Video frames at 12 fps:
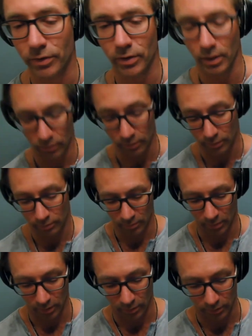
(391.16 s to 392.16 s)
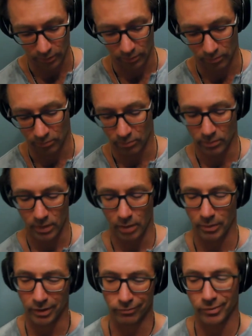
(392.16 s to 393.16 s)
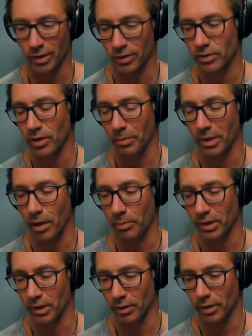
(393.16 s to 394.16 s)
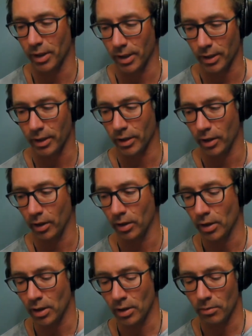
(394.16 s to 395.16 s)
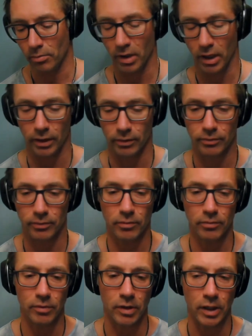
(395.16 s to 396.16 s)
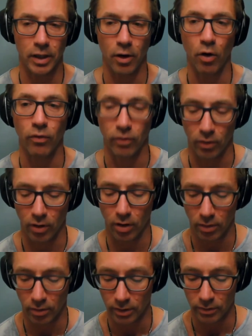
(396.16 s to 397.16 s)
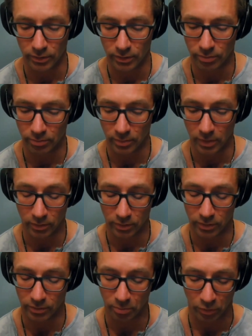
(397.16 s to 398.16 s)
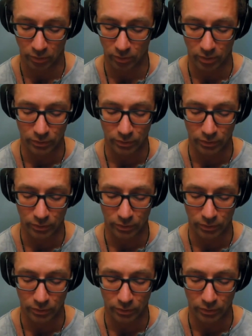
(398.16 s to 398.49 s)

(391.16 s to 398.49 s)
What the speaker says: and it was I mean, you could sum it up in a year, but overall it was brutal.